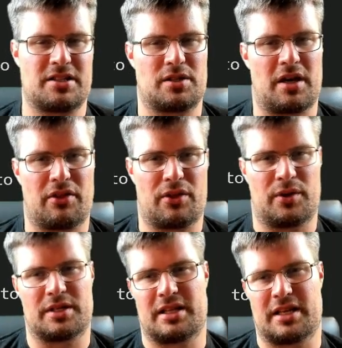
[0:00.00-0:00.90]
So I
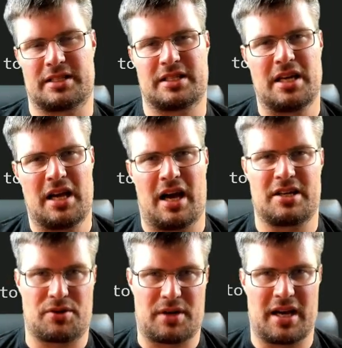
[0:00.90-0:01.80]
thought that
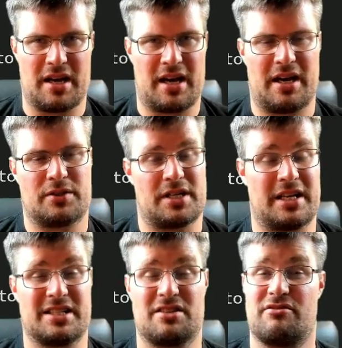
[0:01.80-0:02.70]
I'd try it out and
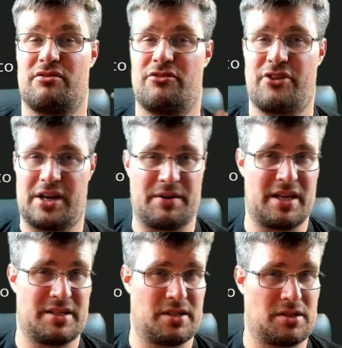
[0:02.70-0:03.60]
it's very
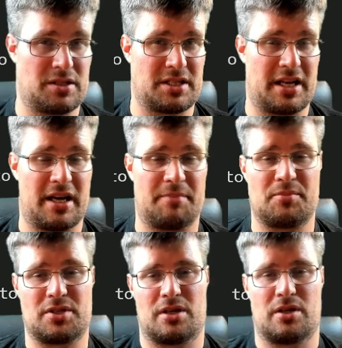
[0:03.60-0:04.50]
easy to set up.
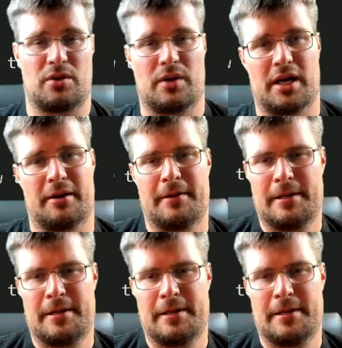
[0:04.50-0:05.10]
So uh,